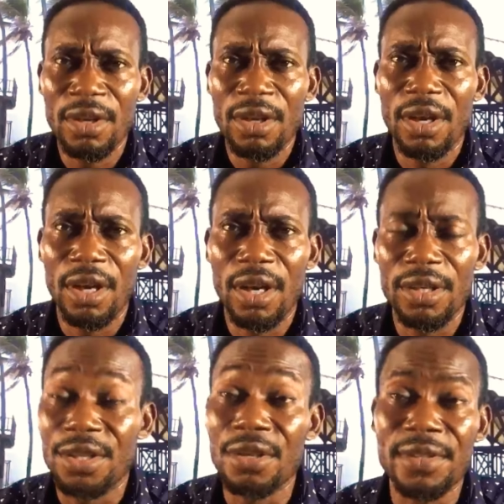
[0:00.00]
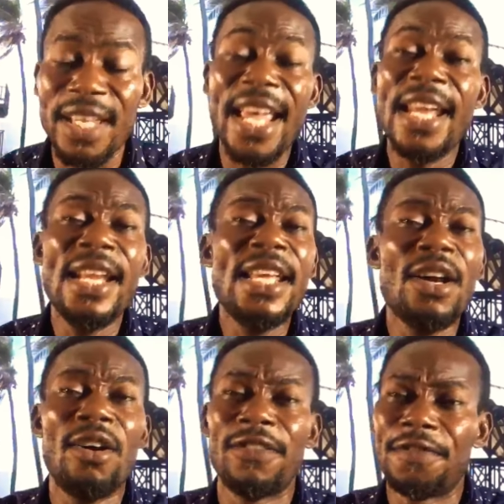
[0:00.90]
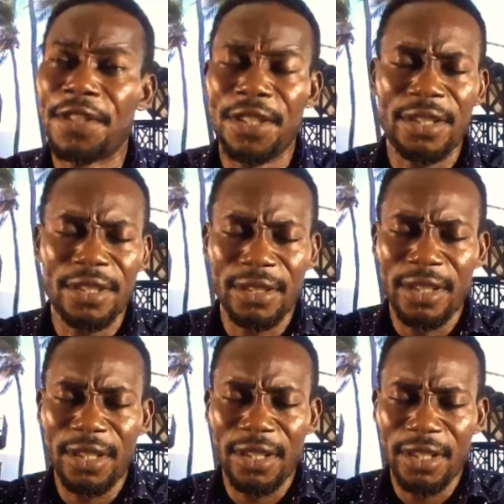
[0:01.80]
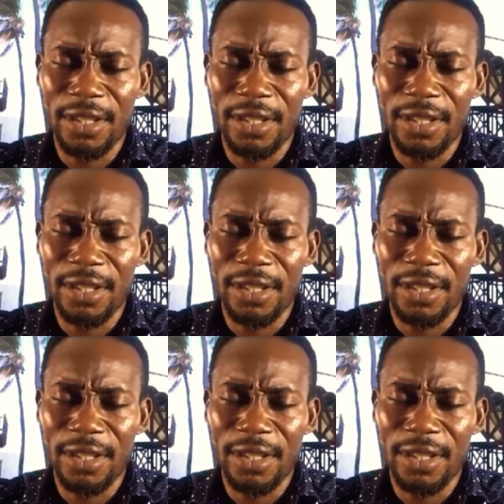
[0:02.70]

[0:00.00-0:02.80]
uh, use any of the uh,